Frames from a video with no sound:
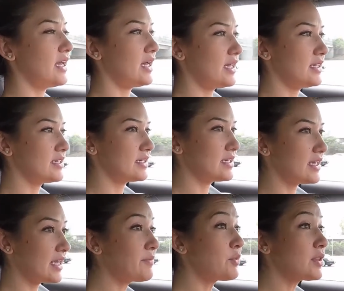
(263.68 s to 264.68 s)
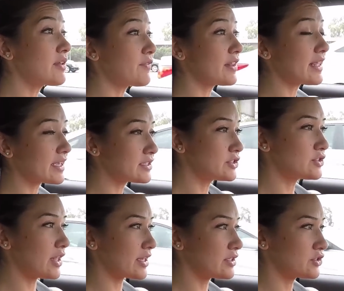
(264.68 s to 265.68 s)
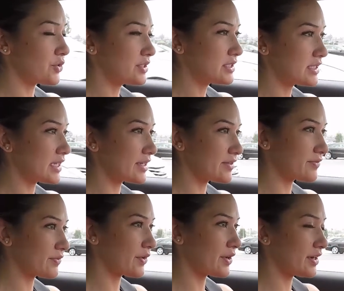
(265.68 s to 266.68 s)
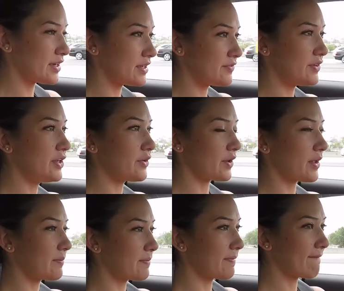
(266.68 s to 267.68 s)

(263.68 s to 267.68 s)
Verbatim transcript: Yeah, it really felt like a like a joystick for a video game.